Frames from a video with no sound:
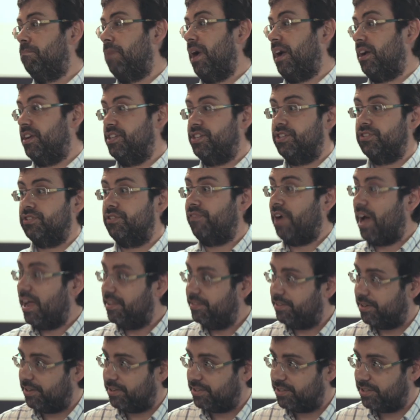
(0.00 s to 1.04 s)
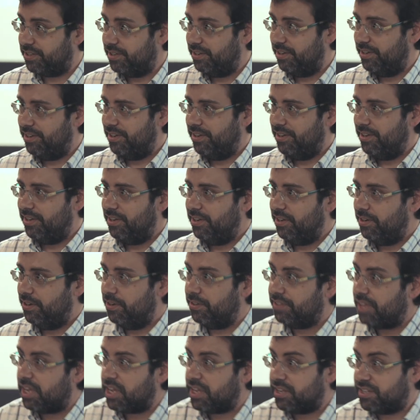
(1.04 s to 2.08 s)
packages of hundreds,
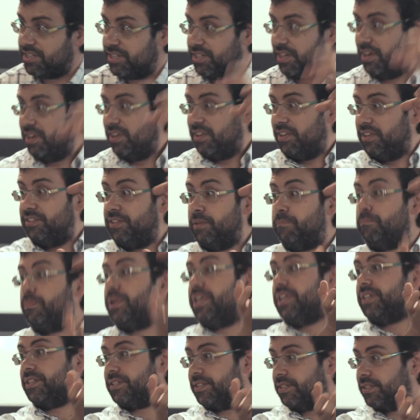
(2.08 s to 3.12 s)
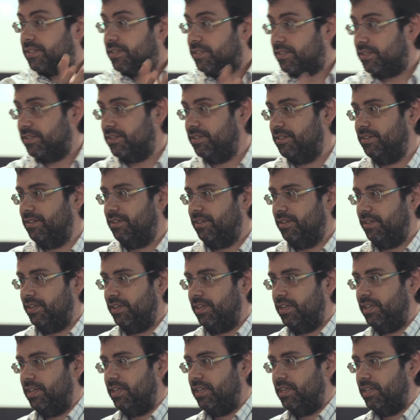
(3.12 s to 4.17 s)
not as the piece.
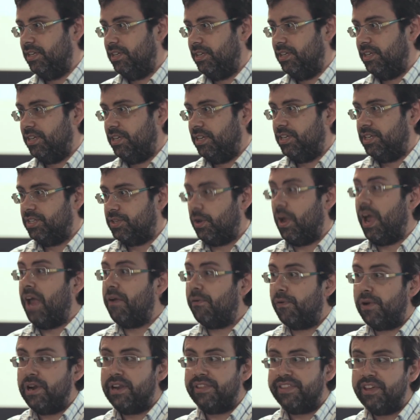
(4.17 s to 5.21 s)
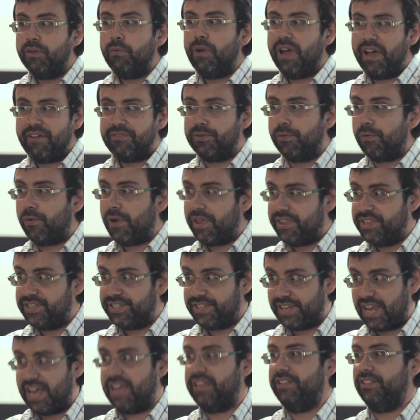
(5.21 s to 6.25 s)
So I really think we have to
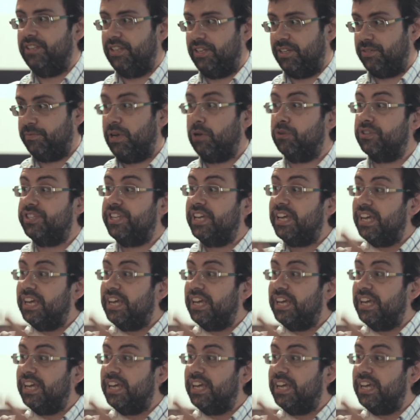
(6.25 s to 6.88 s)
redesign this, because the